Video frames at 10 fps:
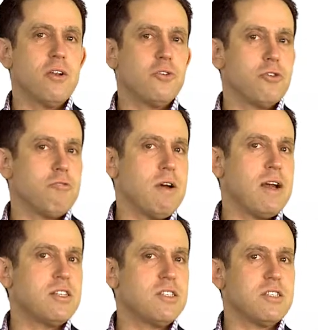to
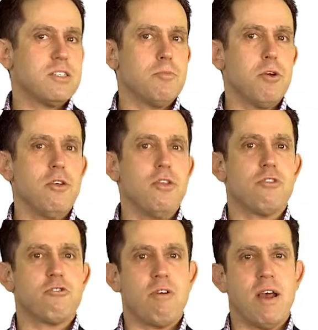arrange the smooth
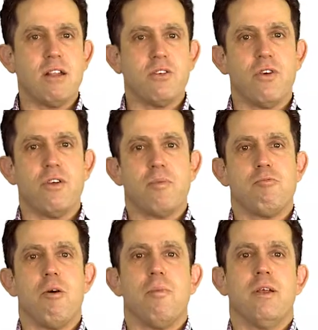transfer of the
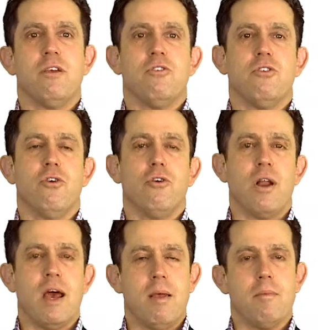property into your
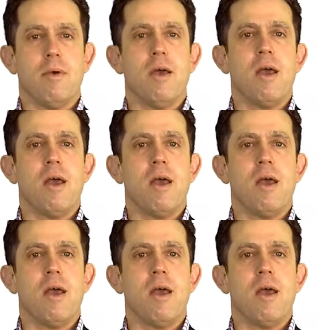name,